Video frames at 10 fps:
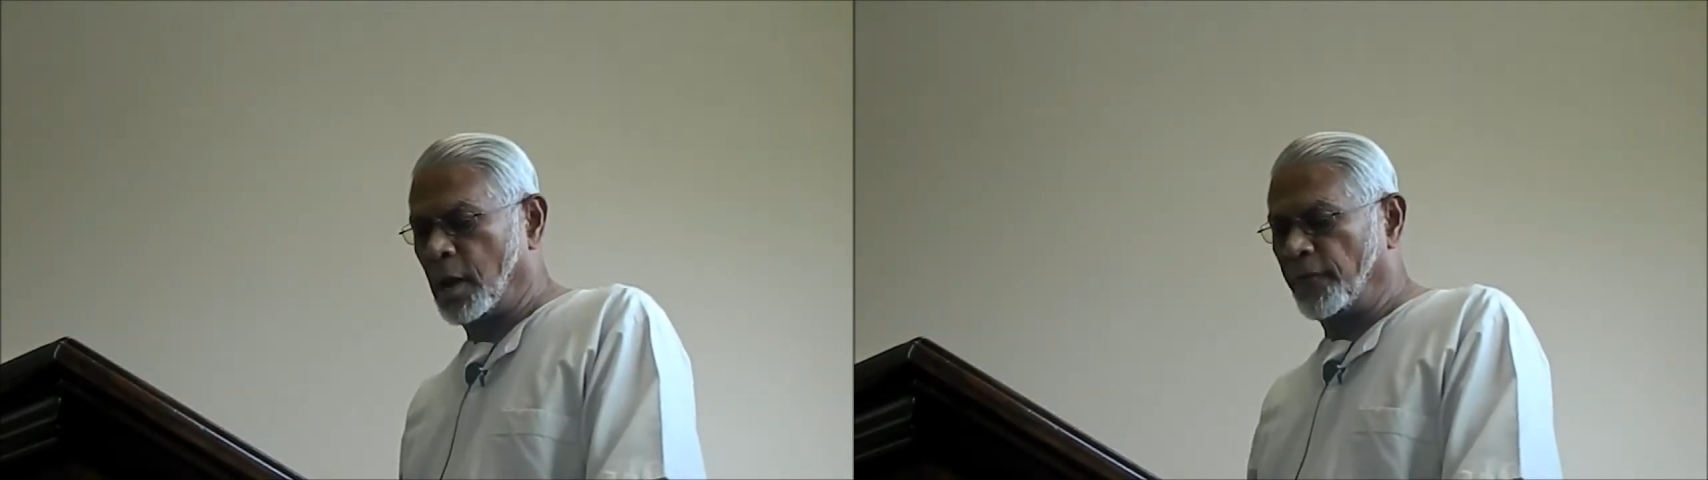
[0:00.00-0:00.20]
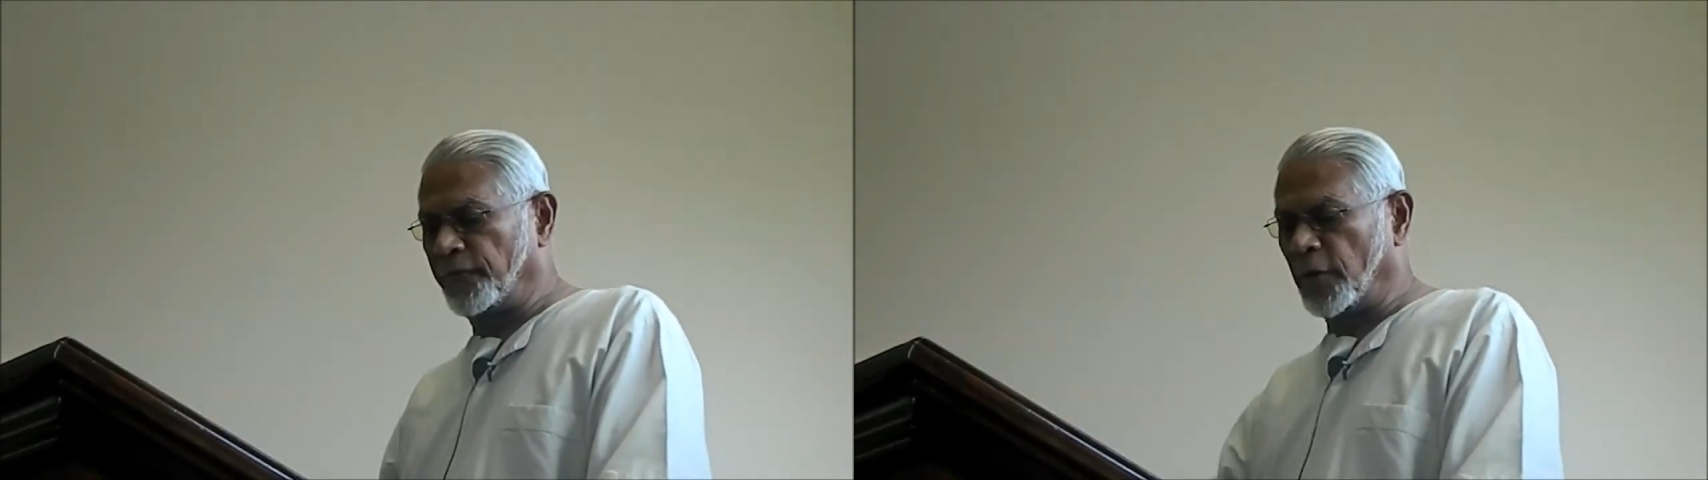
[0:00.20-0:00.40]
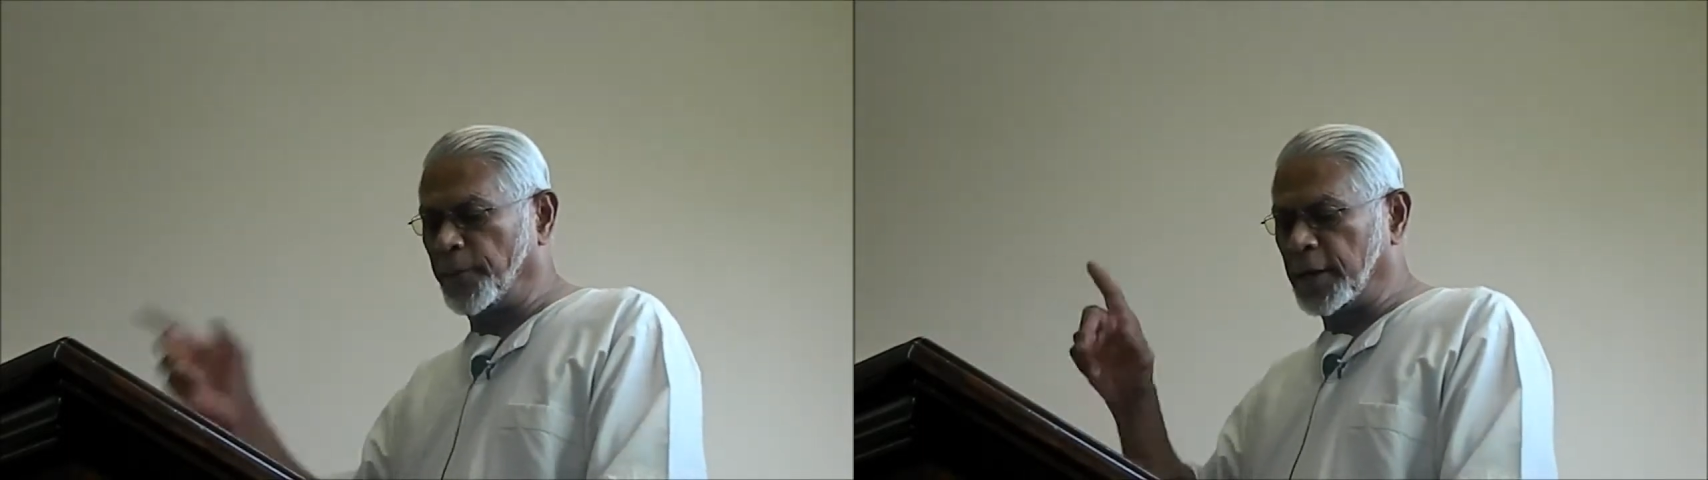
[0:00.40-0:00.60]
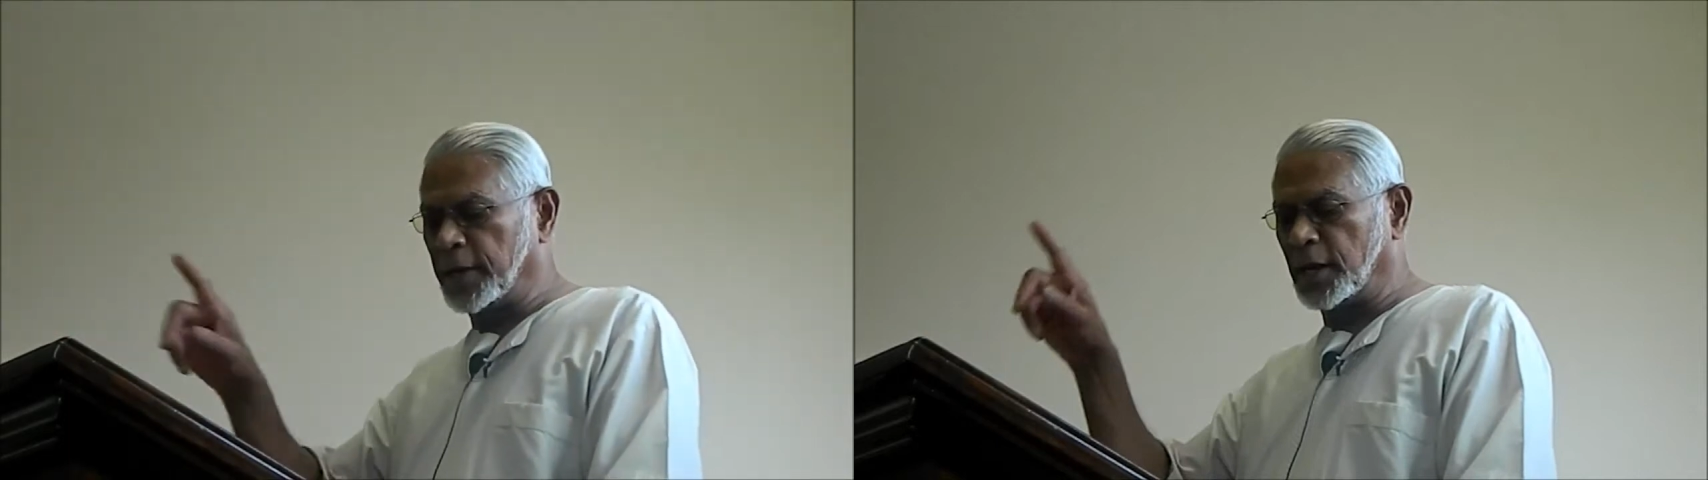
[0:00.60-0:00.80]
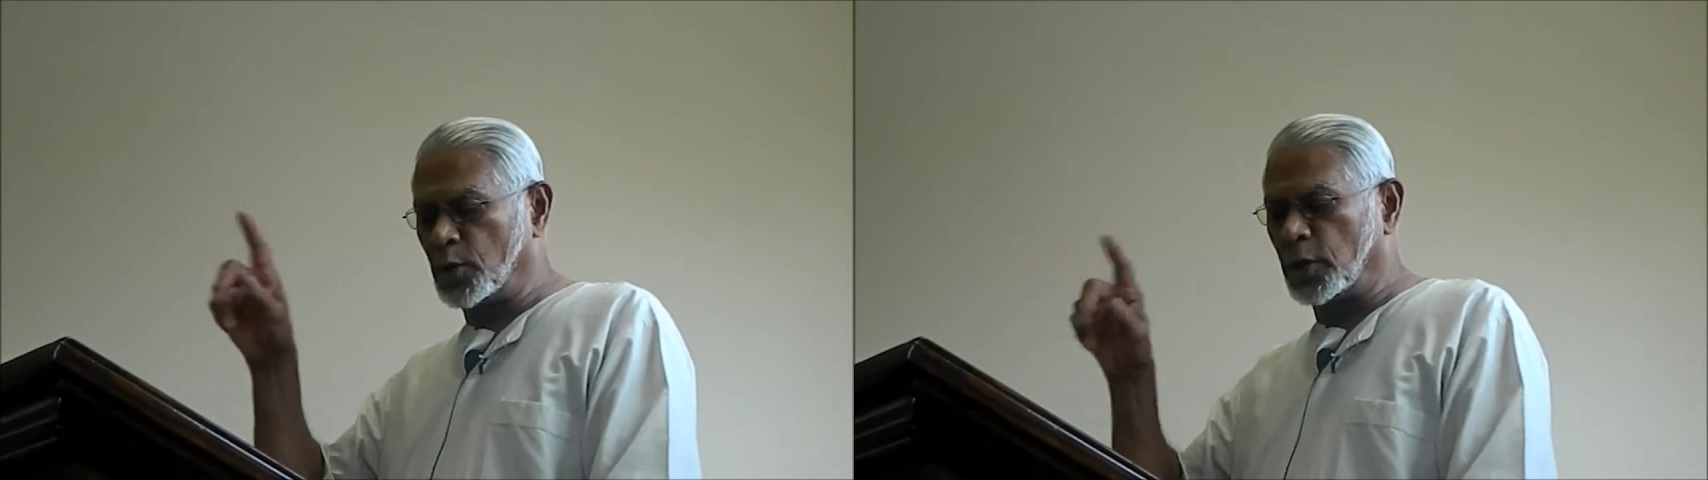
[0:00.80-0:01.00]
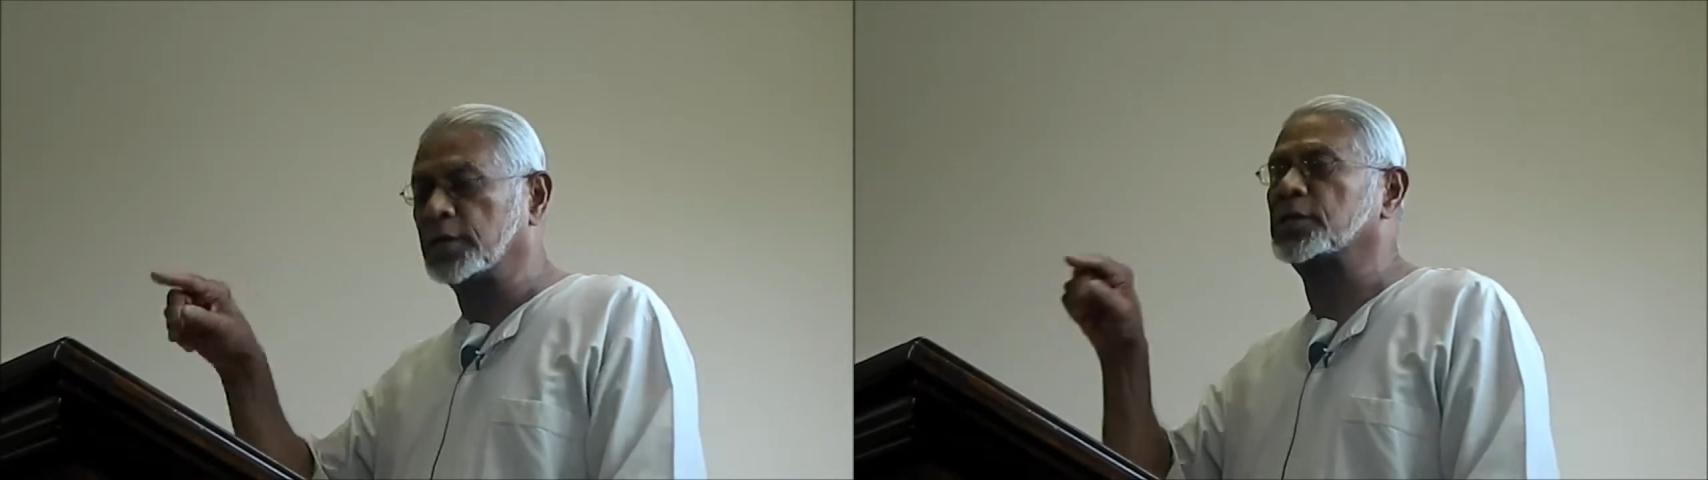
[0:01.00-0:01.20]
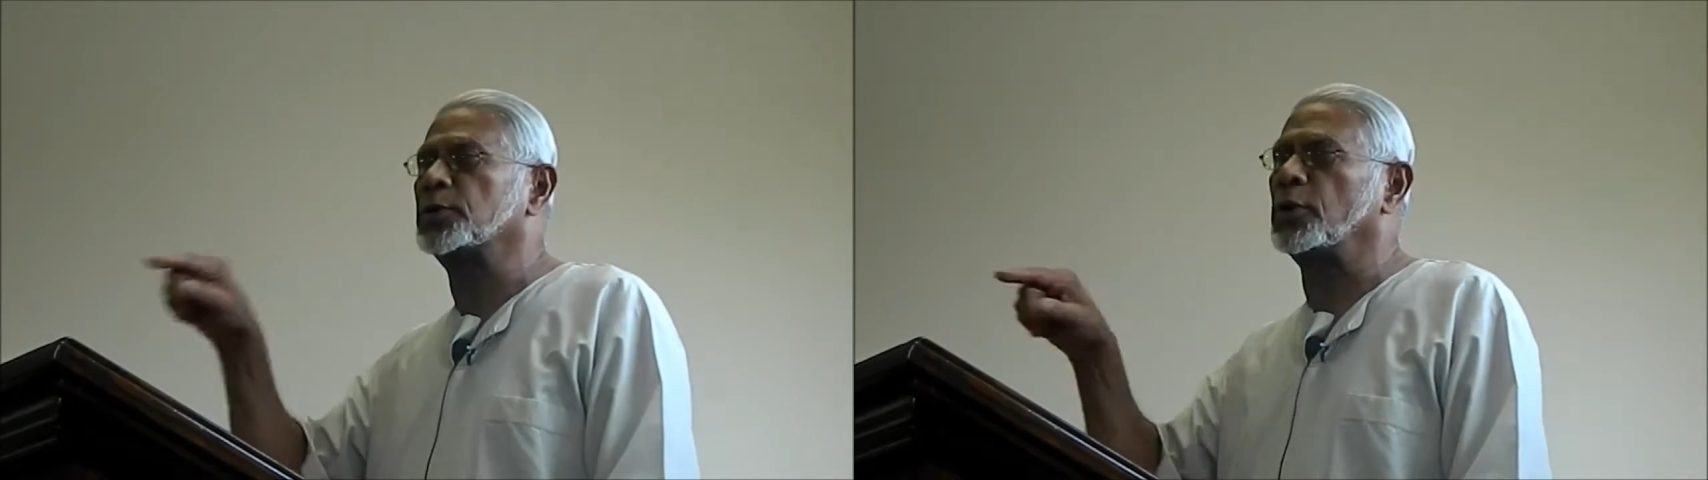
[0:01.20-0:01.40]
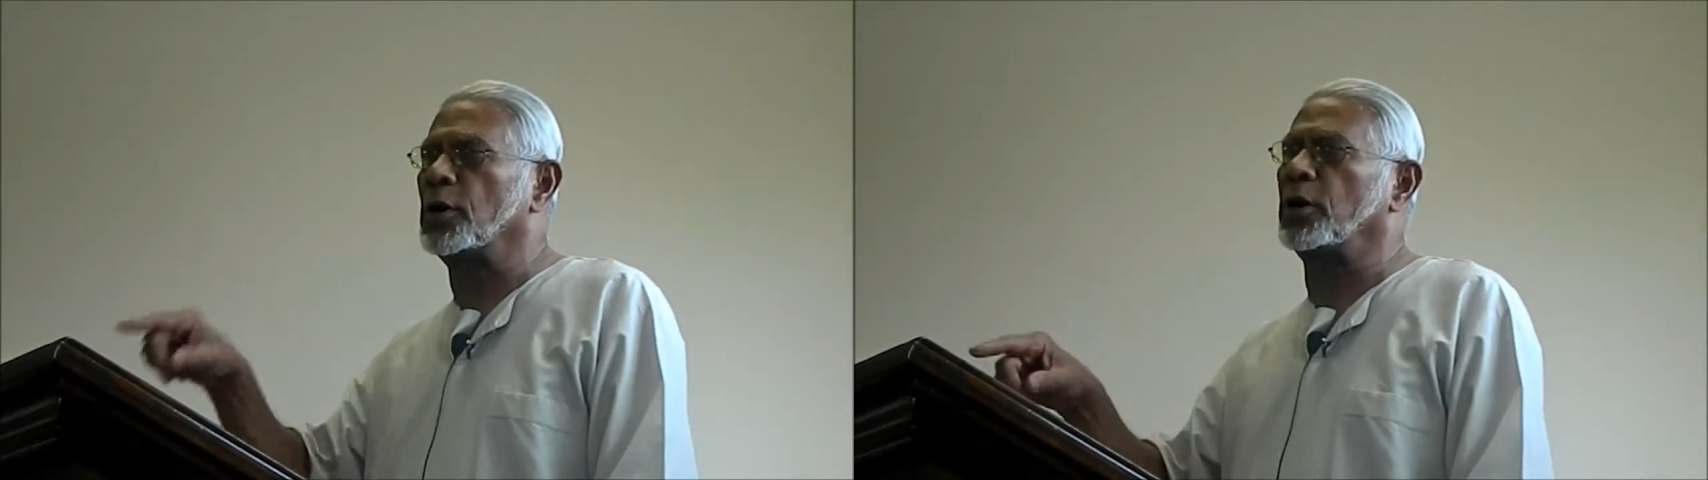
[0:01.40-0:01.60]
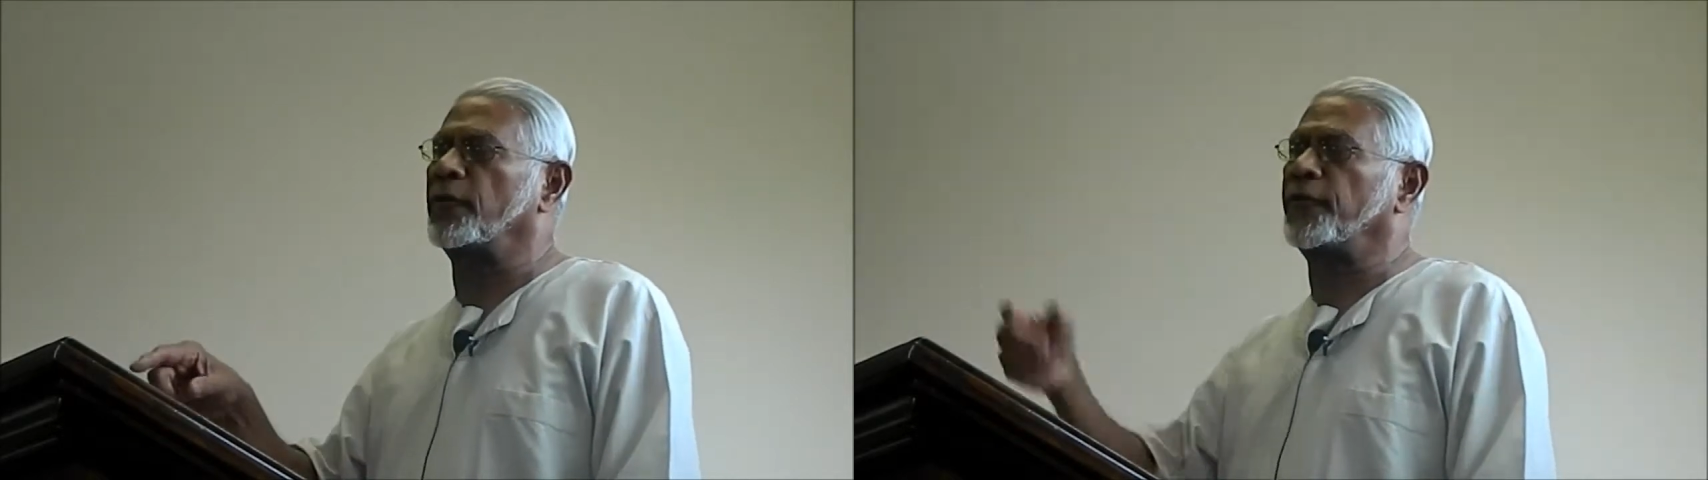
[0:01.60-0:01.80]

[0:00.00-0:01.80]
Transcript: forbidding what is wrong,